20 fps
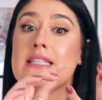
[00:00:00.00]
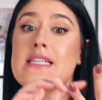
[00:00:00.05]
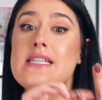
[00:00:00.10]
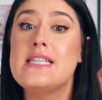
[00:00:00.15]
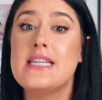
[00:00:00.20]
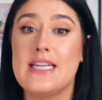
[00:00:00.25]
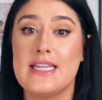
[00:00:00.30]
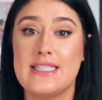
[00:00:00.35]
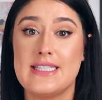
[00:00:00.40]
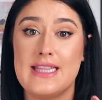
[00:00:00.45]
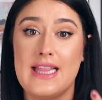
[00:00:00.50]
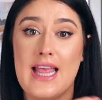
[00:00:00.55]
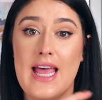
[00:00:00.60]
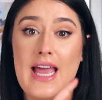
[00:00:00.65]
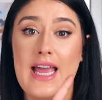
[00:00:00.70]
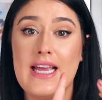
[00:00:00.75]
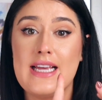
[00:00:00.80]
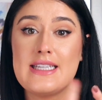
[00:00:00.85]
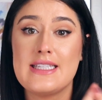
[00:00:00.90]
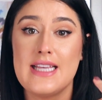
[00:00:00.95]

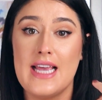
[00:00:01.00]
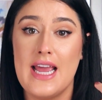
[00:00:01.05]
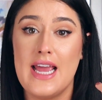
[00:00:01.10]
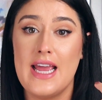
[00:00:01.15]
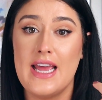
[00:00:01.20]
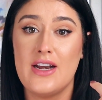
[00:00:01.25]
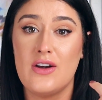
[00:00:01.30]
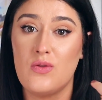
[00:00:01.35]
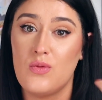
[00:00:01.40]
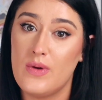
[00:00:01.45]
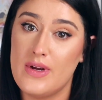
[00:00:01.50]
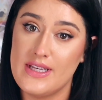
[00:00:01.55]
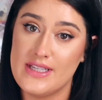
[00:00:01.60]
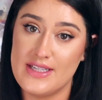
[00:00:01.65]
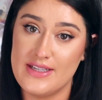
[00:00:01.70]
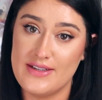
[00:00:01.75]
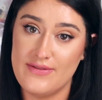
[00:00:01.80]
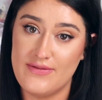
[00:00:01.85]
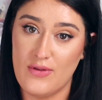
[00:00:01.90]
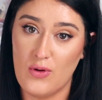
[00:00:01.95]
dislikes, and
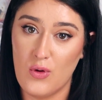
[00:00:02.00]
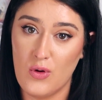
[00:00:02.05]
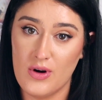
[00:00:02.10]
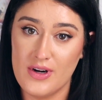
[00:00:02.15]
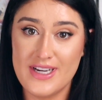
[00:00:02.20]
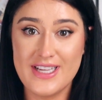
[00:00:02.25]
reason for